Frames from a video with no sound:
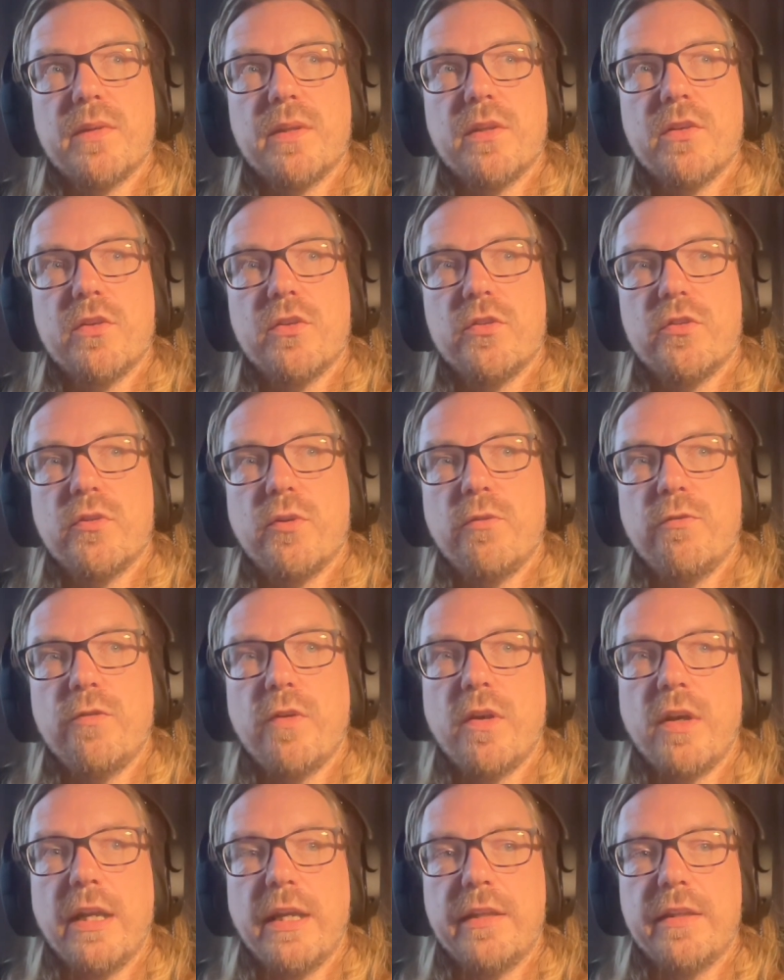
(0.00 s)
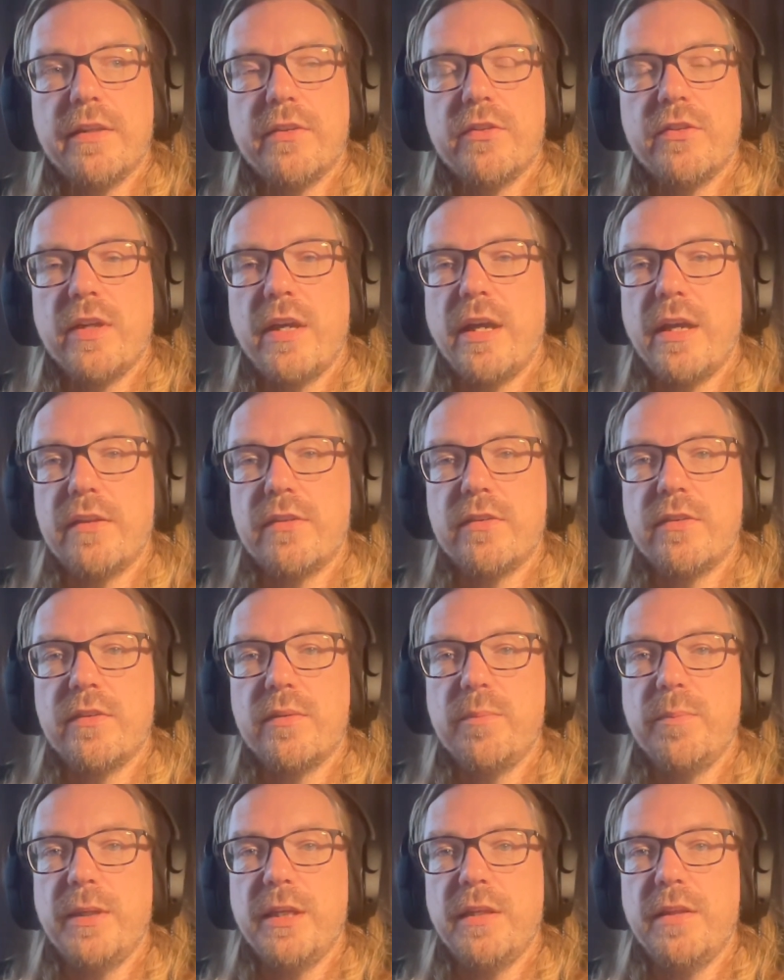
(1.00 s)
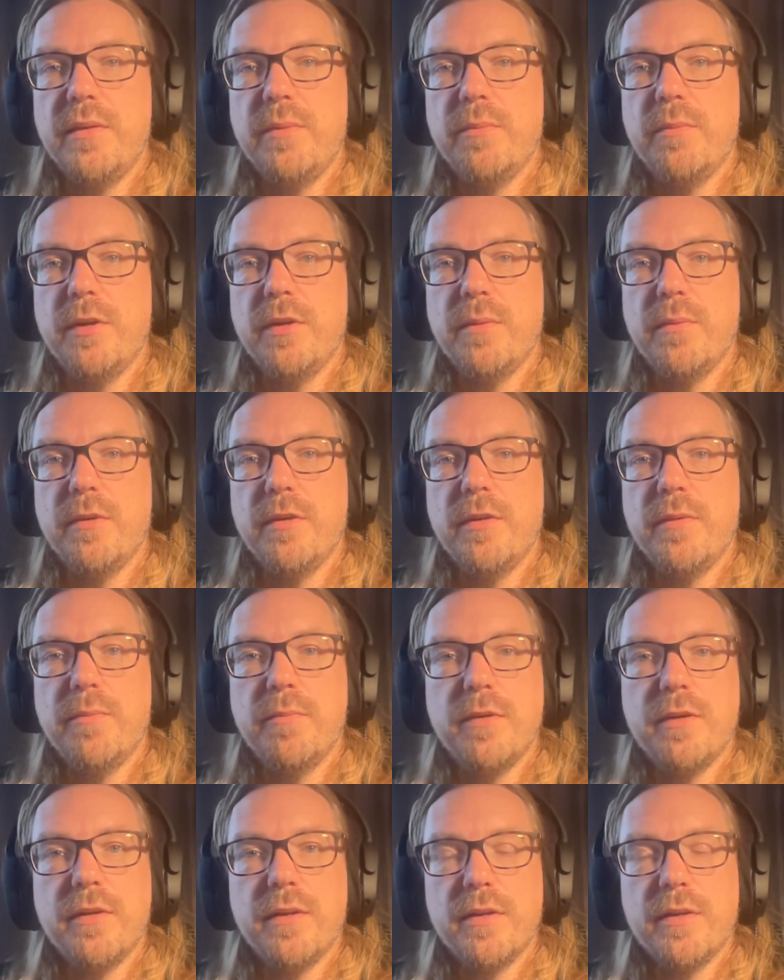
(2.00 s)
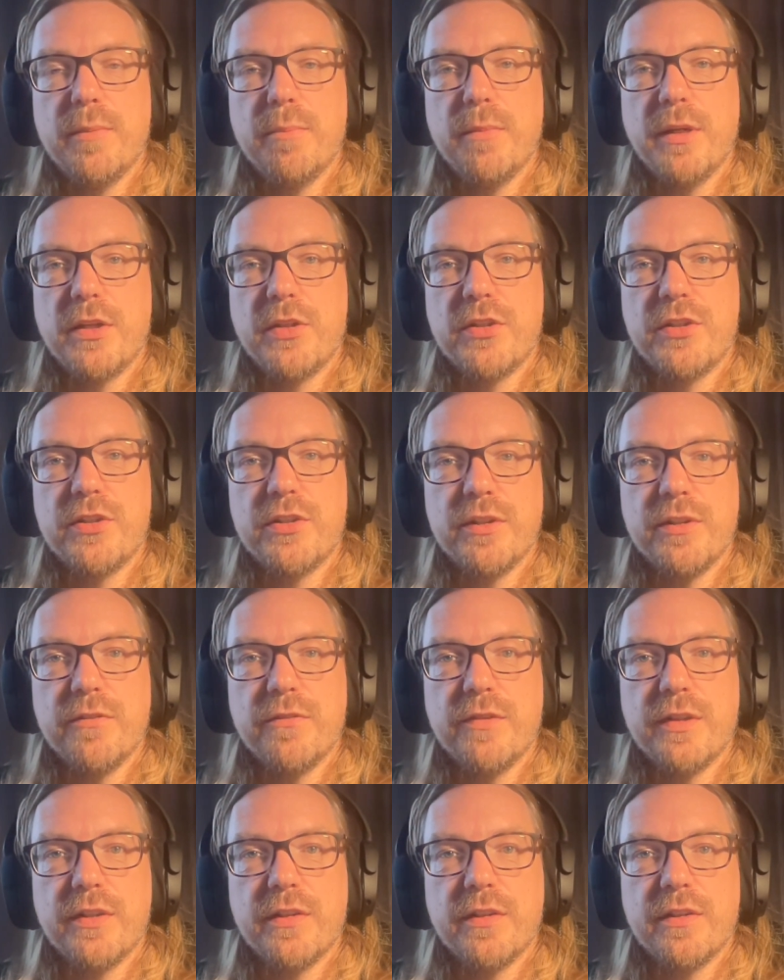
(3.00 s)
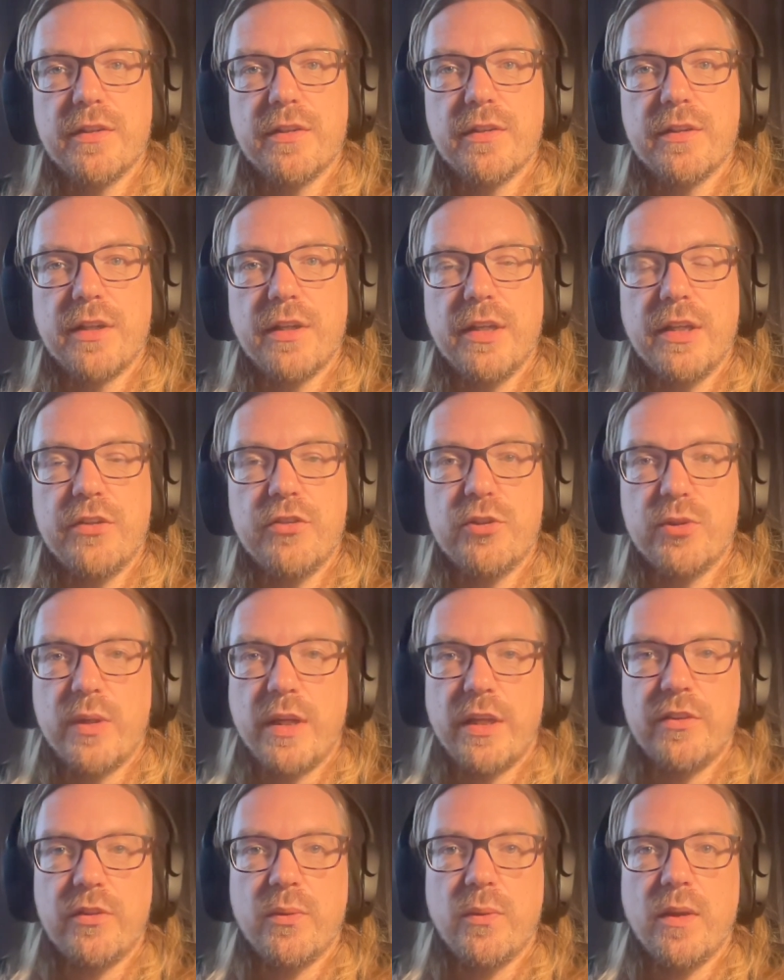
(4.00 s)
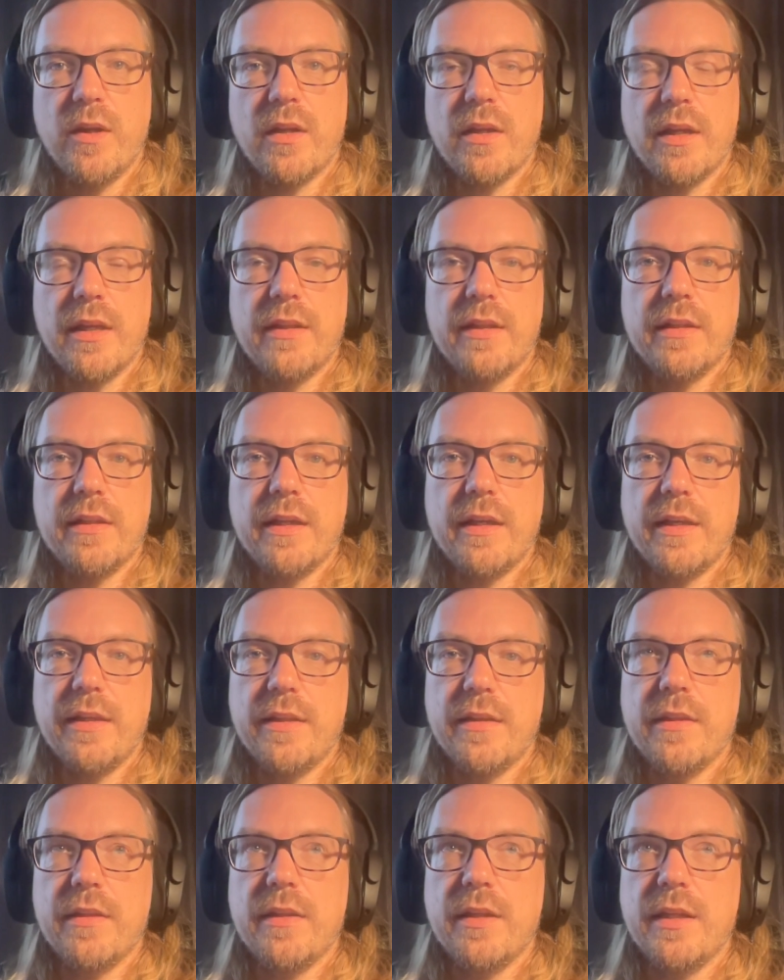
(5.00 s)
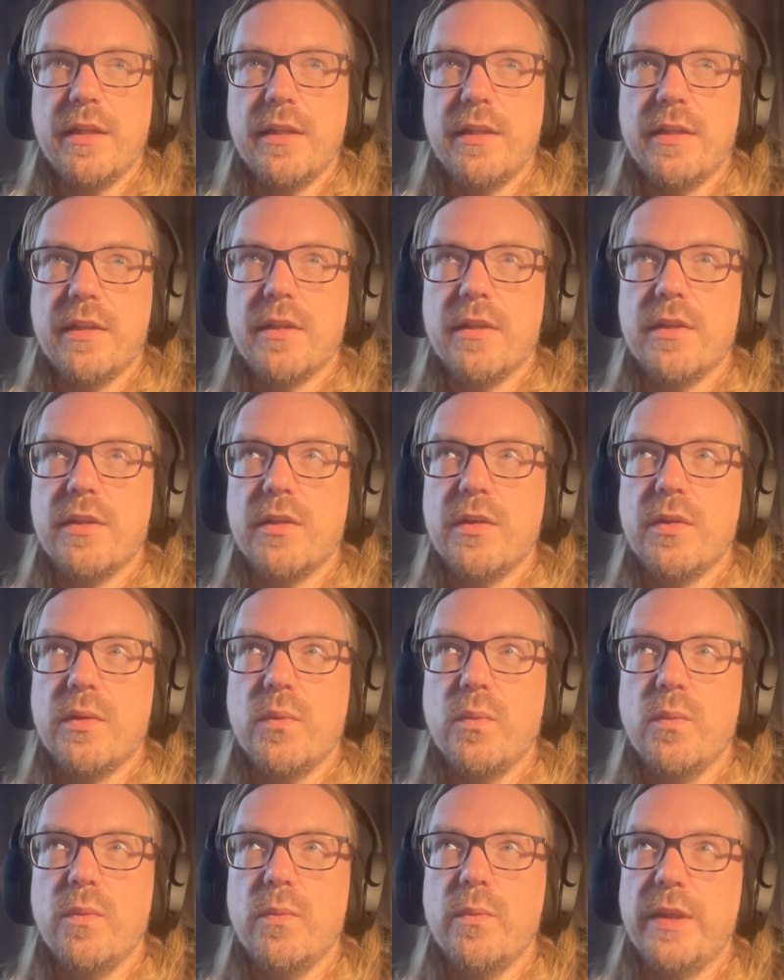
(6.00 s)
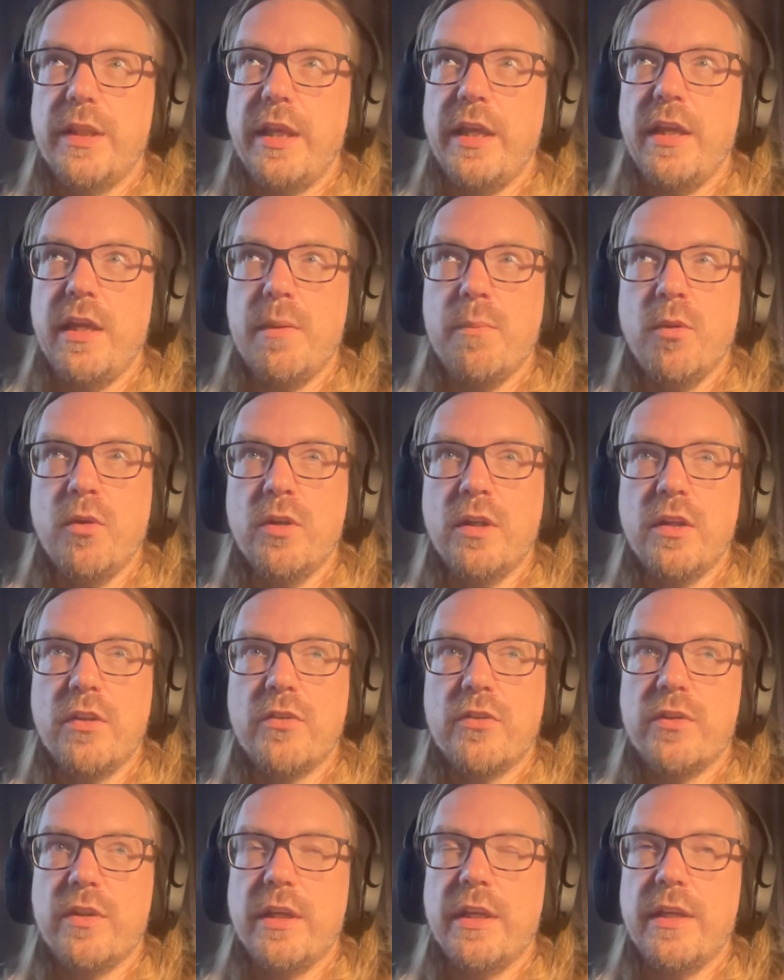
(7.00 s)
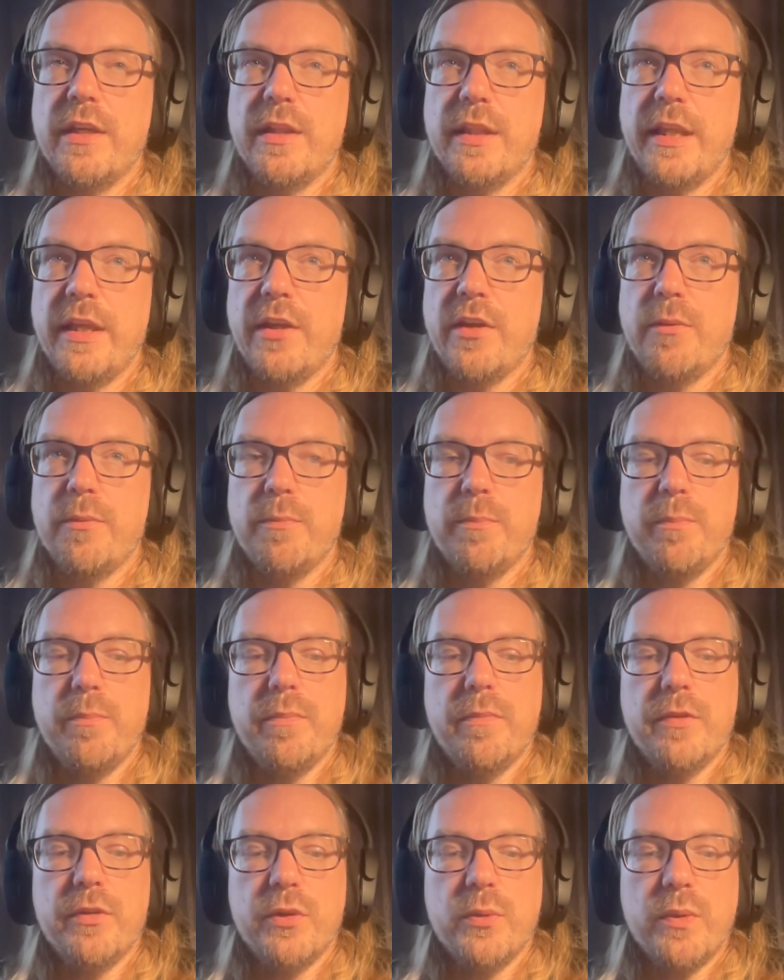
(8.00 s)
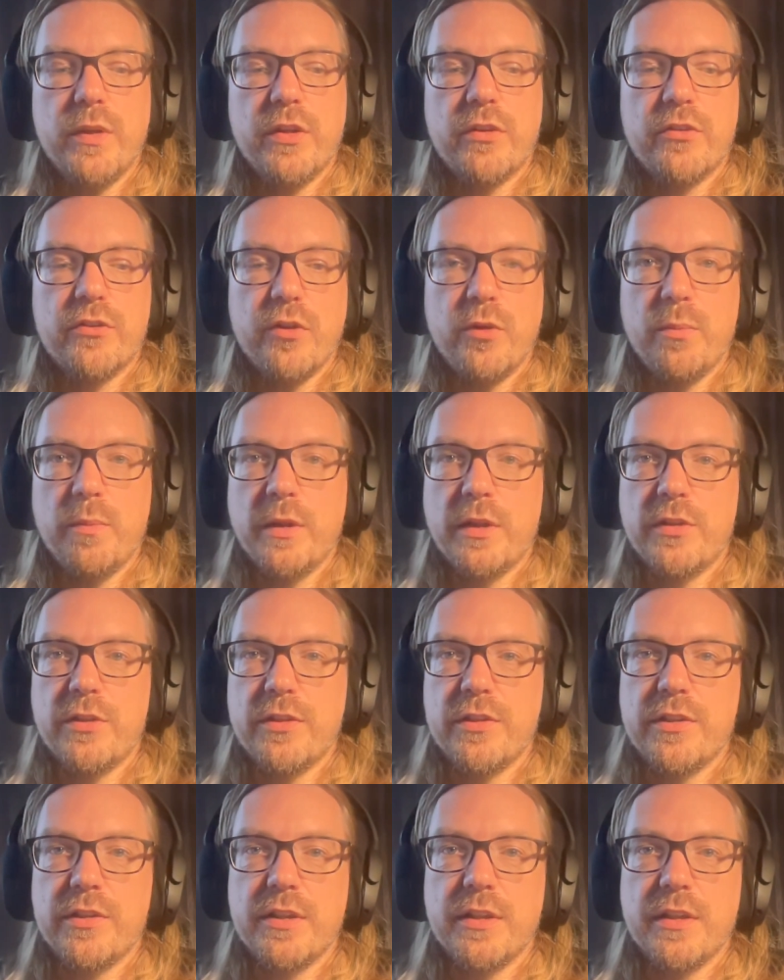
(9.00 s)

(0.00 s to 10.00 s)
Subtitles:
so far latency hasn't been much of an issue at all, and with AI models, they are doing so much